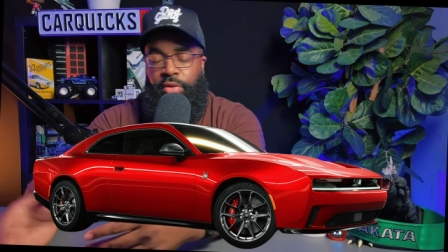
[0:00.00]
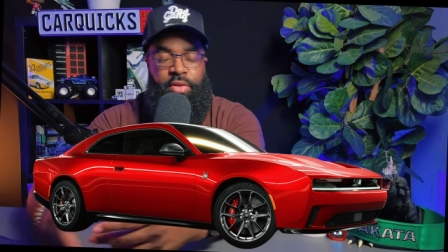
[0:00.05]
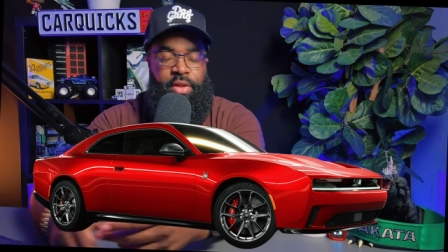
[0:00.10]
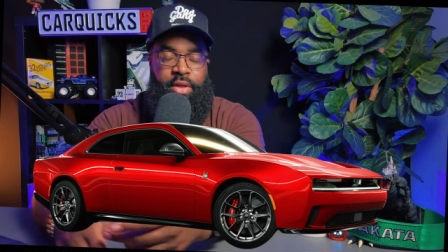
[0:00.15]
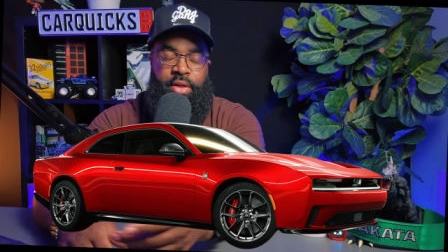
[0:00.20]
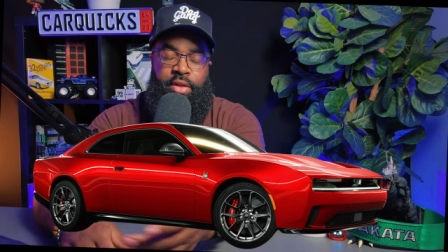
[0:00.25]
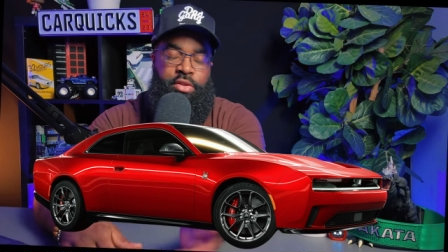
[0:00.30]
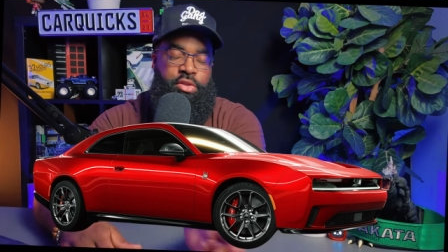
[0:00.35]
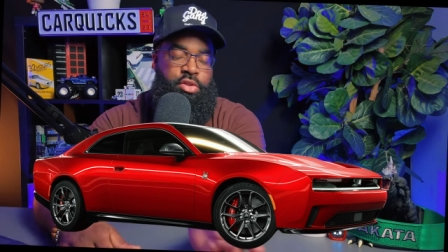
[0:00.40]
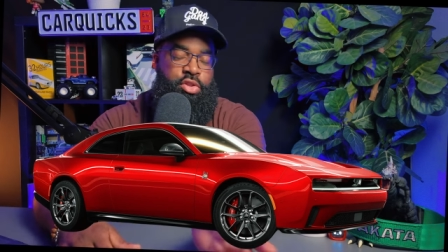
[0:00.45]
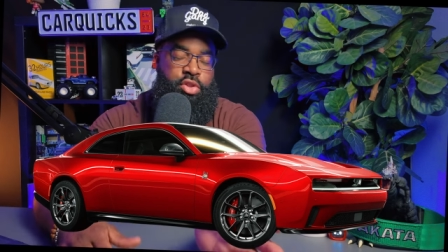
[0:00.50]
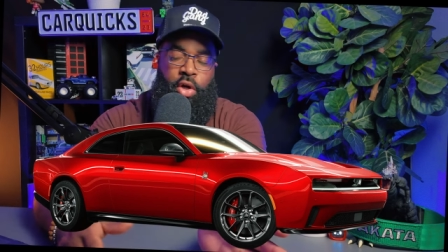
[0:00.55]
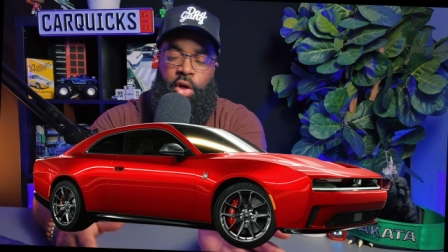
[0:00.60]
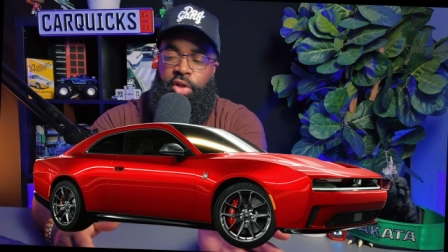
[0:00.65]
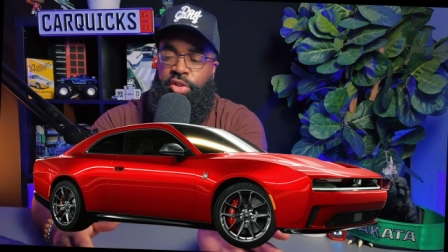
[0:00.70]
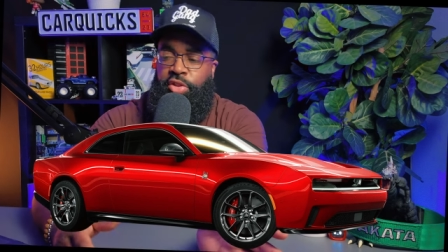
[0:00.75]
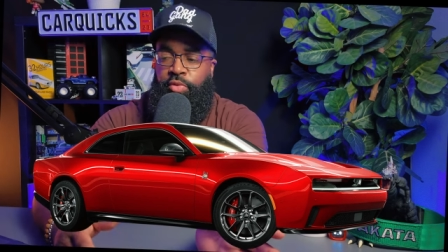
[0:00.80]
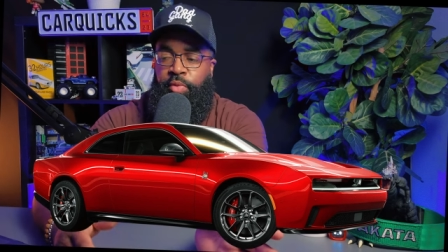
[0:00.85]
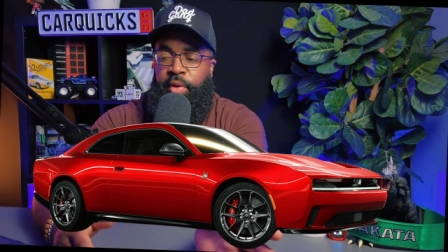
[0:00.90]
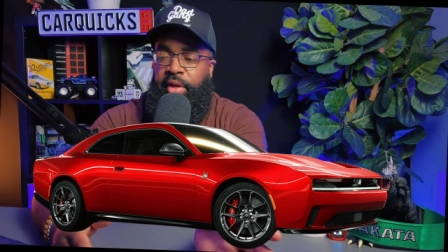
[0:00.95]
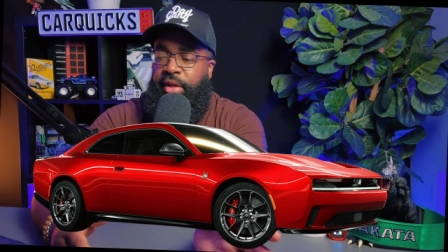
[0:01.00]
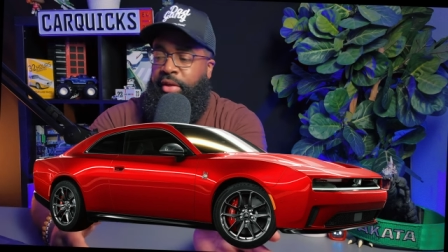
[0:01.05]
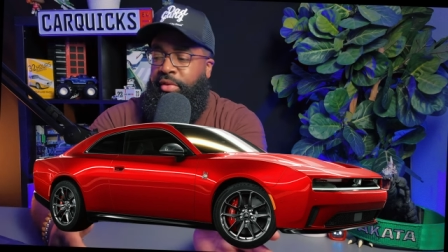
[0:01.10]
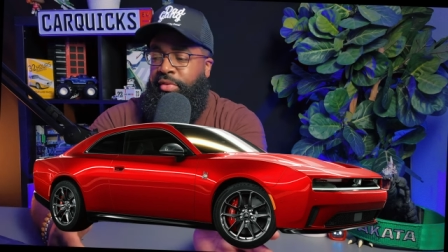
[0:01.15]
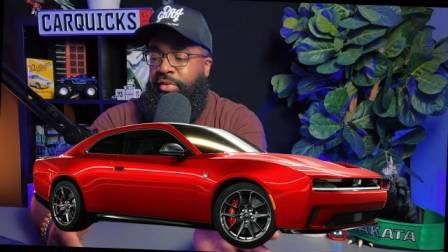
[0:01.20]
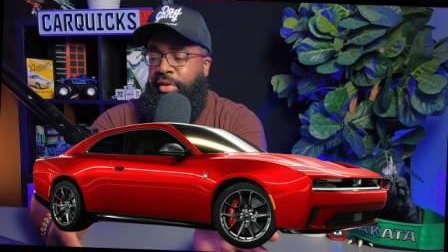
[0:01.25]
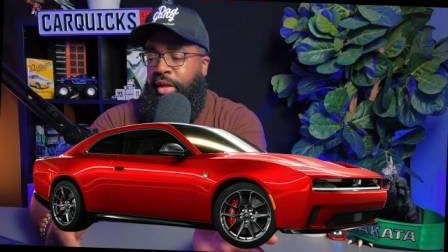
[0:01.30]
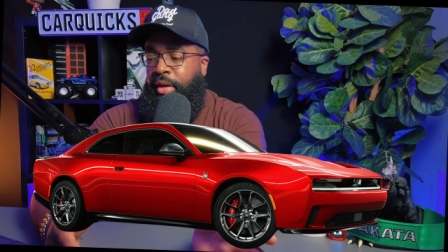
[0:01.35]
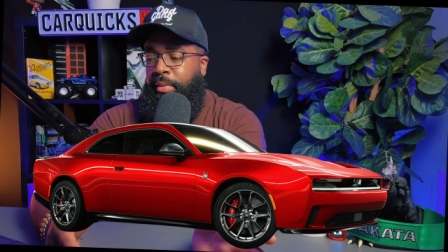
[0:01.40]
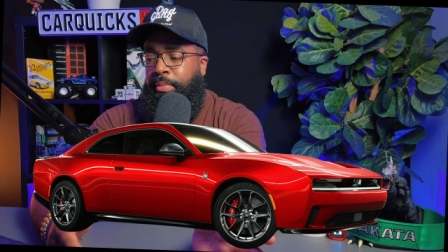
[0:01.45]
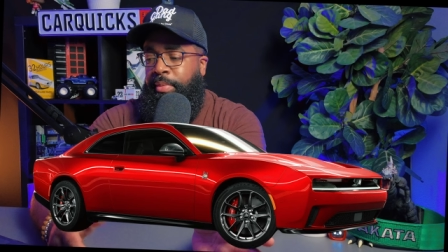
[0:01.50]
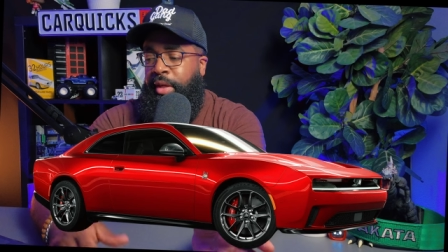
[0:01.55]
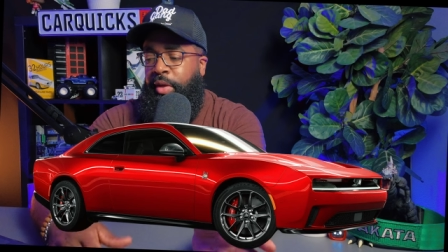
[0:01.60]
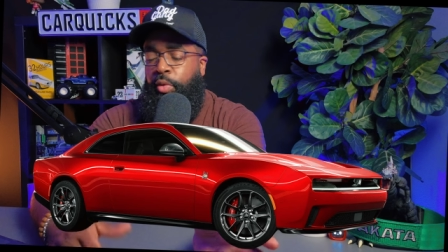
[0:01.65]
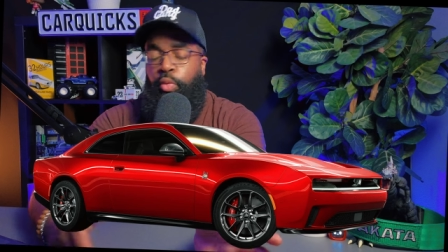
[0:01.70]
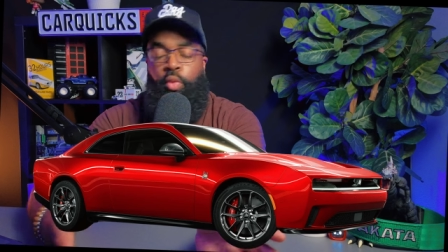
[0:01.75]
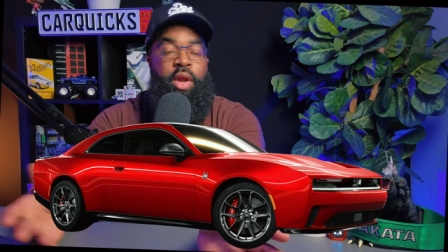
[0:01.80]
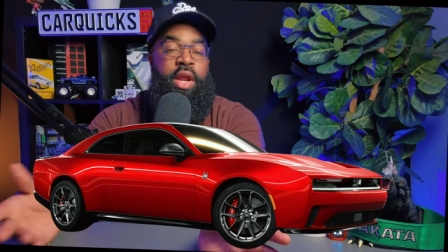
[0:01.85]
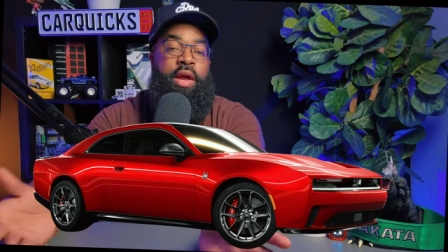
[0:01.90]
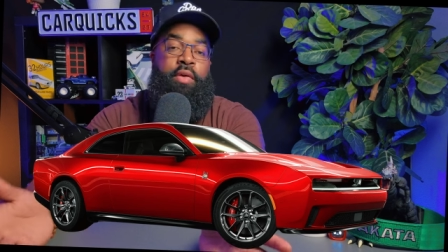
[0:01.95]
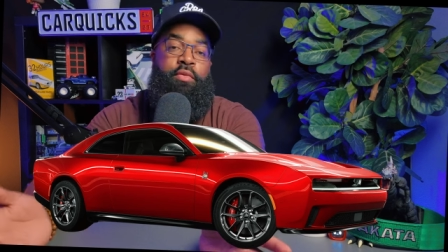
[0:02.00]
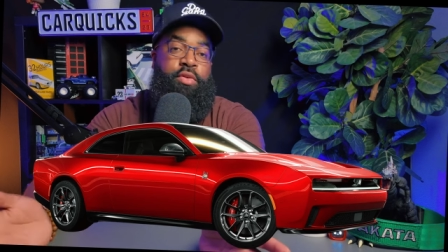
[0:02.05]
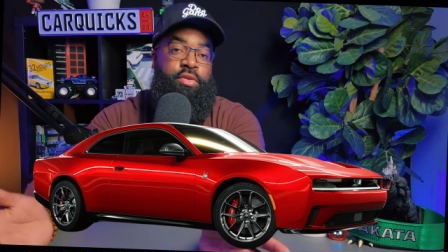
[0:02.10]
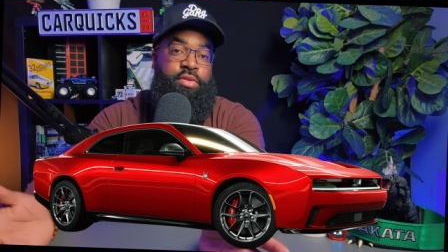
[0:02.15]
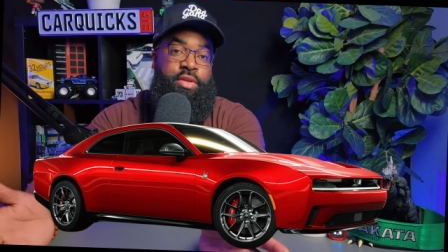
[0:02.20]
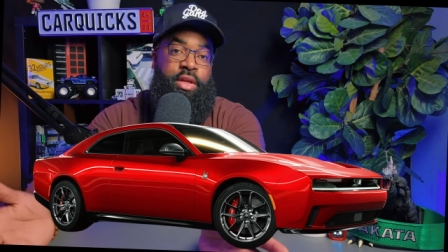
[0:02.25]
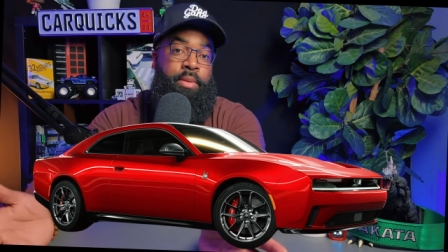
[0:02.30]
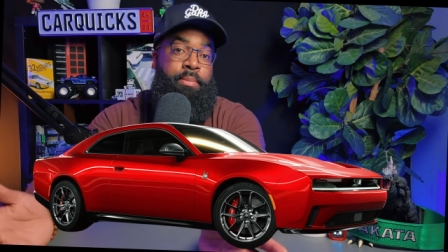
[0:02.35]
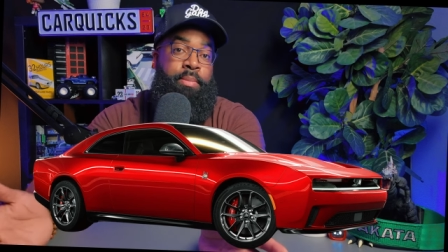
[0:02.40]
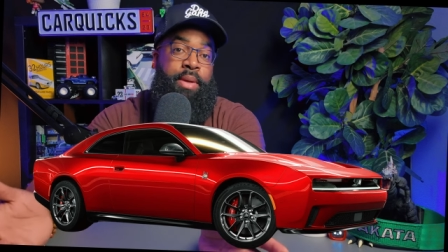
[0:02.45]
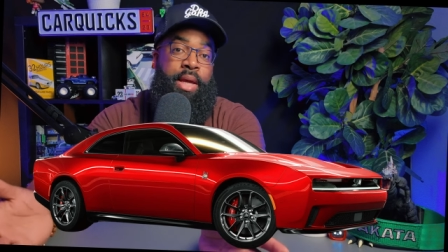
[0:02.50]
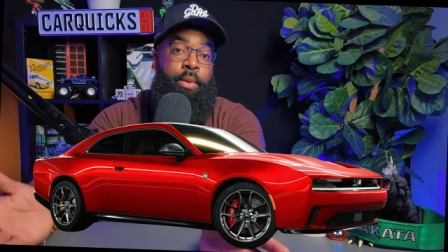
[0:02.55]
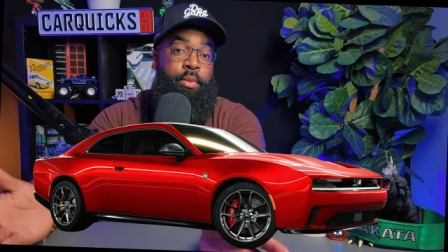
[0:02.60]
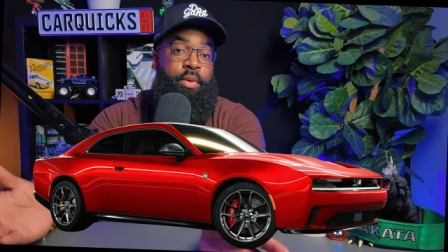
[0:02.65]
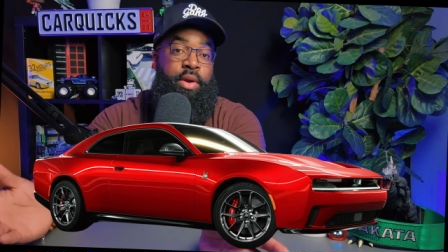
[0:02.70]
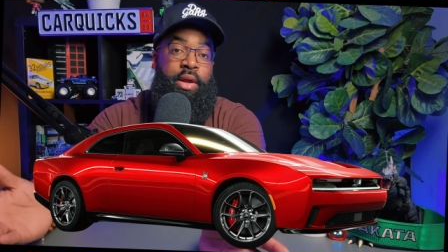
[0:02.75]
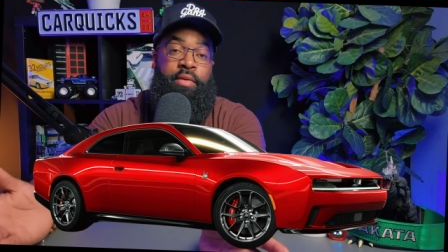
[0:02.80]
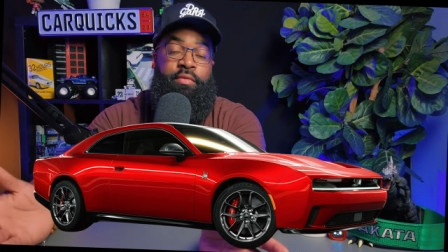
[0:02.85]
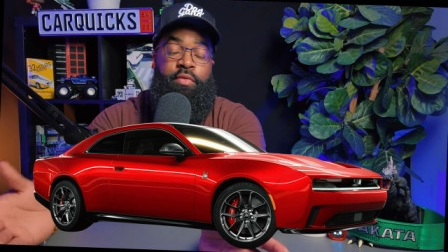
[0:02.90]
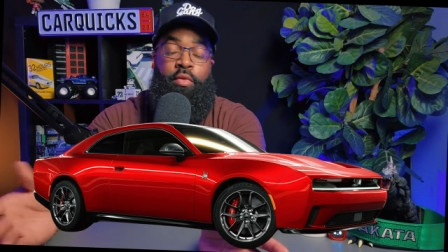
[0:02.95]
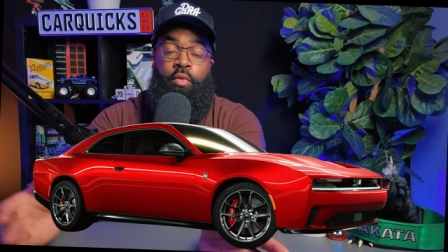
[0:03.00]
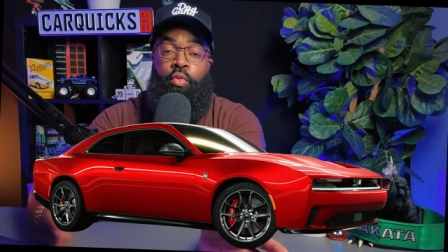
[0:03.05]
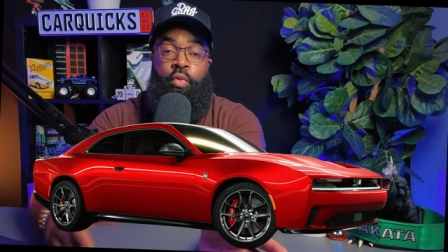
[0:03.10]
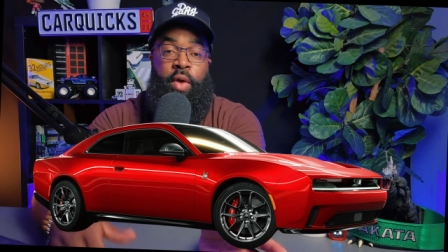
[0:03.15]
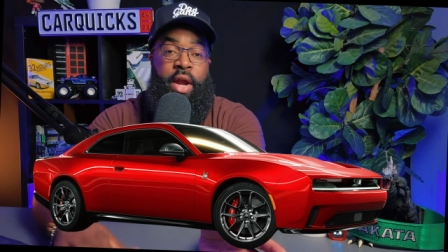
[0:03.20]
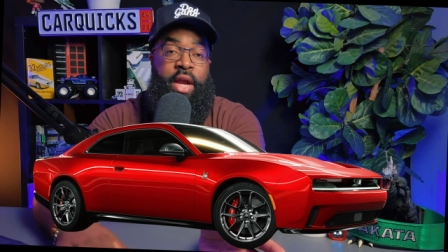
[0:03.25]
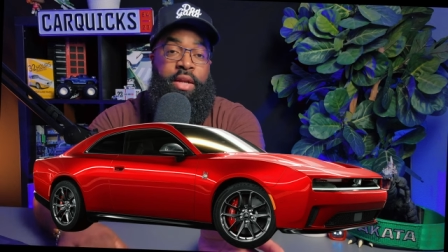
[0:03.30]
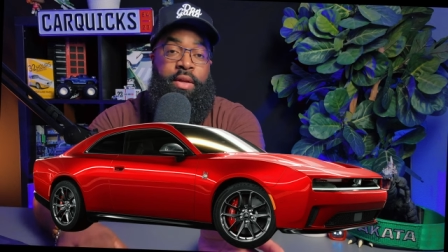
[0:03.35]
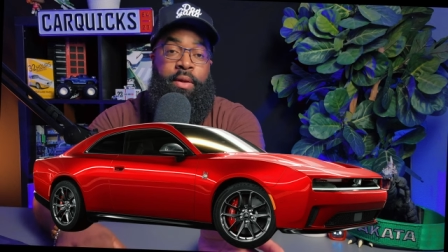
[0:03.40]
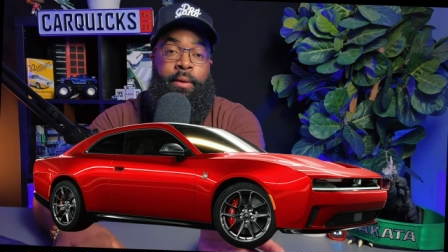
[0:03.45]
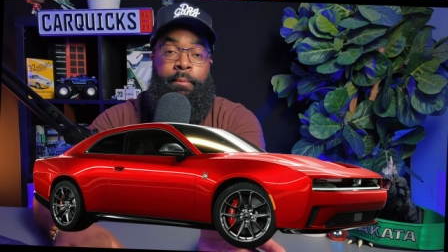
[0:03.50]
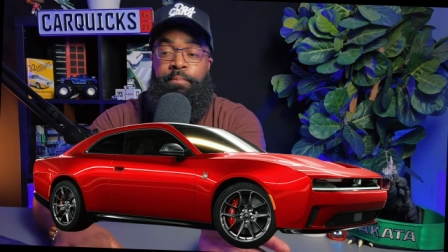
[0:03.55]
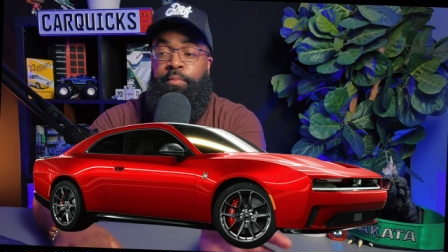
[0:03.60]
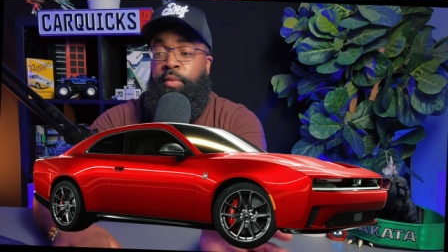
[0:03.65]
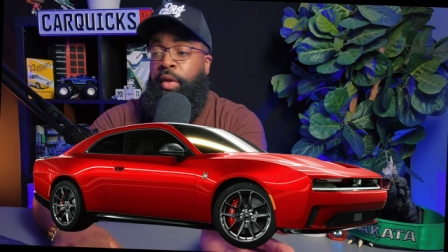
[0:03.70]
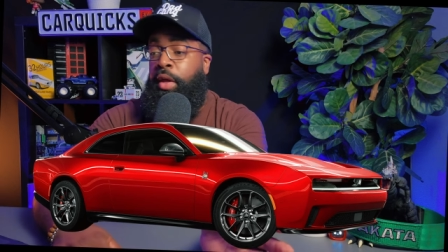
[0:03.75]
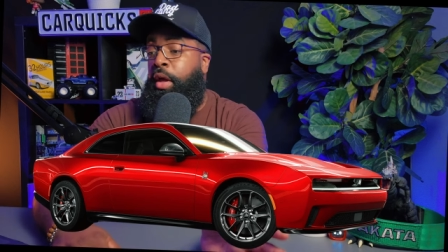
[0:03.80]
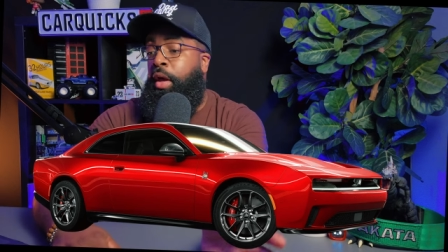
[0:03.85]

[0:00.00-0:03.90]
then this charging rate is going to be whatever it's going to be at whatever random